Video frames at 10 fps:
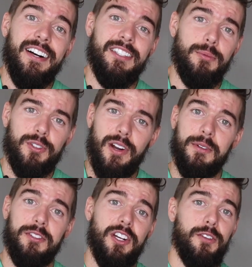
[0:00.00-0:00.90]
Subscribe
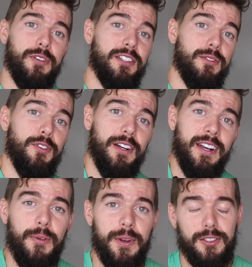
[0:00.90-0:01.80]
to the channel if you had some fun.
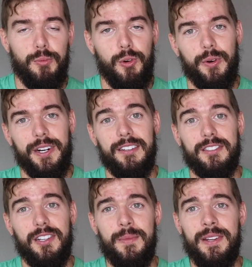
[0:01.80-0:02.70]
We got some more workouts
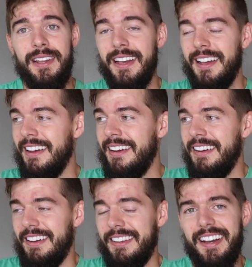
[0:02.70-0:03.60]
coming.
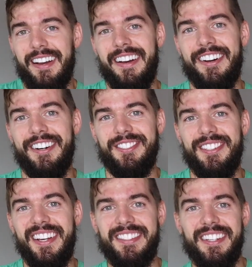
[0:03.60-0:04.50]
And yeah, I'll see
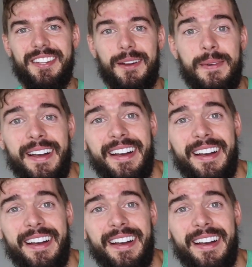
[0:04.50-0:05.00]
you guys next time.